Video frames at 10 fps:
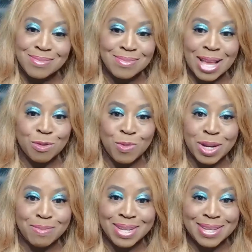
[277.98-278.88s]
That's
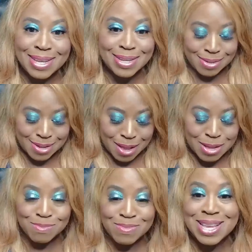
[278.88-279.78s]
pretty much it
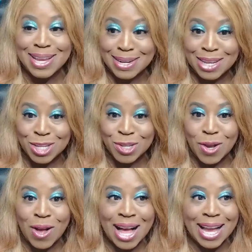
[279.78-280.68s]
in a
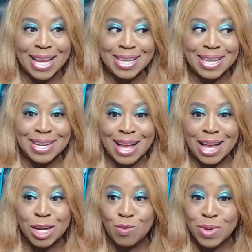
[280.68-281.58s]
nutshell. I did
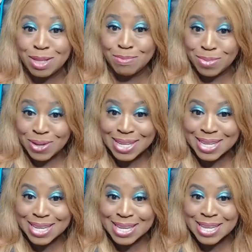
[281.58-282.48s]
not read the
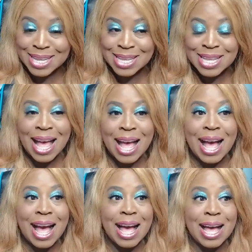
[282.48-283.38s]
book.
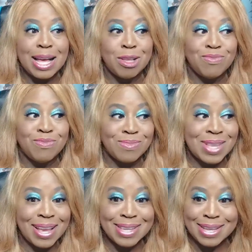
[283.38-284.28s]

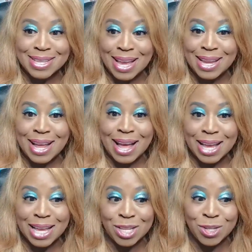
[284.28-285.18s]
As I said,
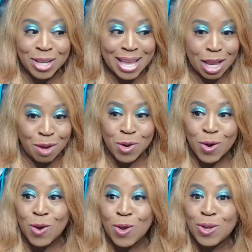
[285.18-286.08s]
I took Camera
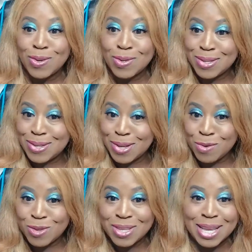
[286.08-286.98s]
Girl to
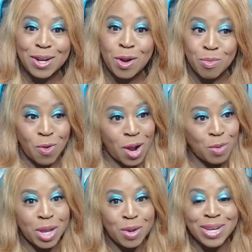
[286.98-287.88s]
go see it on
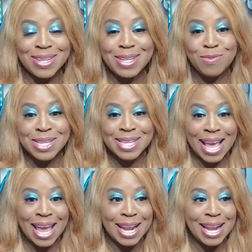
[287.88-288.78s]
Broadway when she was
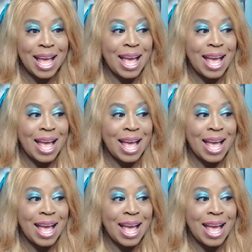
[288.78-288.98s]
8.